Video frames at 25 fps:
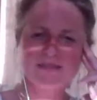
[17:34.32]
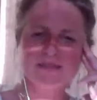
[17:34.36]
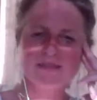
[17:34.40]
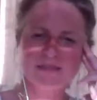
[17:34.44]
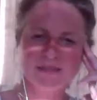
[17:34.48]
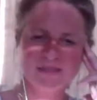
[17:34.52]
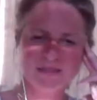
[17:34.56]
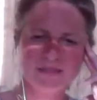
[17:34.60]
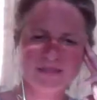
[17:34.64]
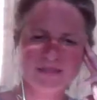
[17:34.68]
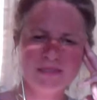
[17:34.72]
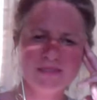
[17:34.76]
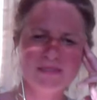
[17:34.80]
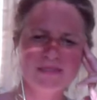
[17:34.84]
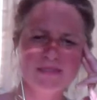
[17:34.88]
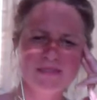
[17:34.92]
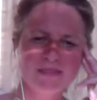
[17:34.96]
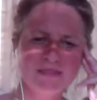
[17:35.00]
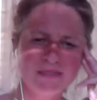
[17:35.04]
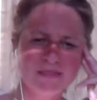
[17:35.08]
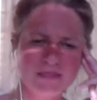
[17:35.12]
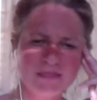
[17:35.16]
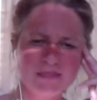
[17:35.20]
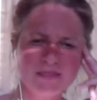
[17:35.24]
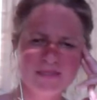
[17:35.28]
I host
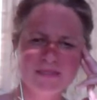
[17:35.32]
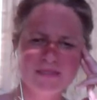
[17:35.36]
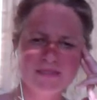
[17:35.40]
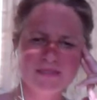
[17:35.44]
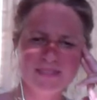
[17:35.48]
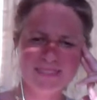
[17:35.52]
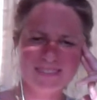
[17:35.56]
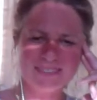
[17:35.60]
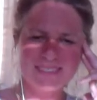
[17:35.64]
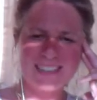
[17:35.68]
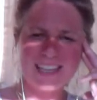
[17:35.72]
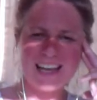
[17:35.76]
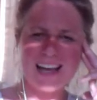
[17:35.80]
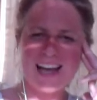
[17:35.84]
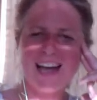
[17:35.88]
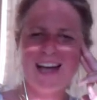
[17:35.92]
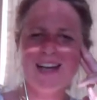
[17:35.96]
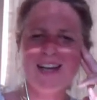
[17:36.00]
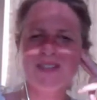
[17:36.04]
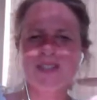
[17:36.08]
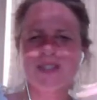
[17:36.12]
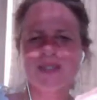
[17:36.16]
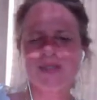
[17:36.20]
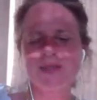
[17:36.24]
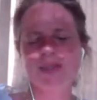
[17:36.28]
you. I
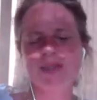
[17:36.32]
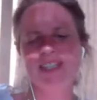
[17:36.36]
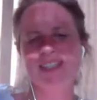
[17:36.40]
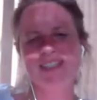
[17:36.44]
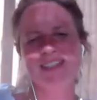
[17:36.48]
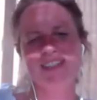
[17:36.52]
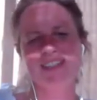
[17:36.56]
host you.